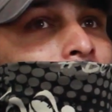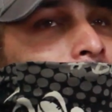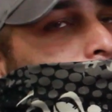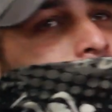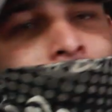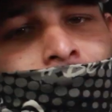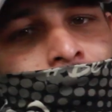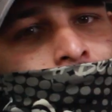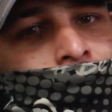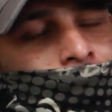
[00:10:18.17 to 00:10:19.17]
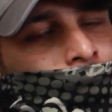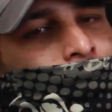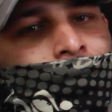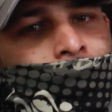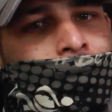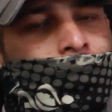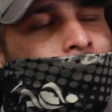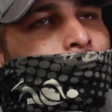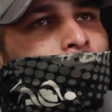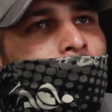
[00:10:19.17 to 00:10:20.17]
they're not going to they're not going to
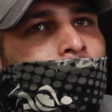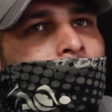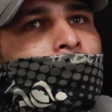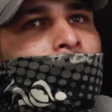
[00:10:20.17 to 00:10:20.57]
rip you off.